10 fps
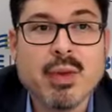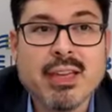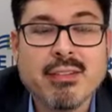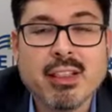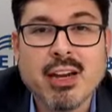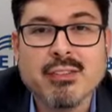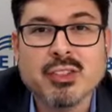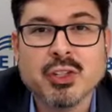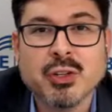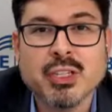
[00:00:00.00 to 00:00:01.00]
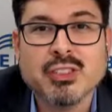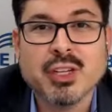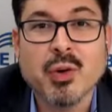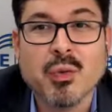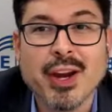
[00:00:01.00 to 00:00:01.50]
And we have a lot of attorneys
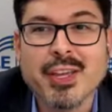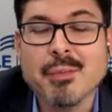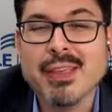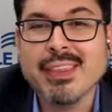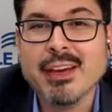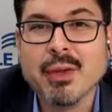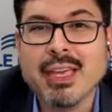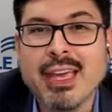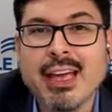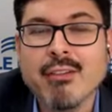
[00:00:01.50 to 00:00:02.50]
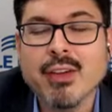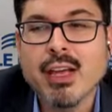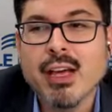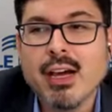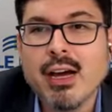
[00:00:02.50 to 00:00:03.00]
uh, recommend that. We have
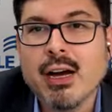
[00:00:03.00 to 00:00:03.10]
yep.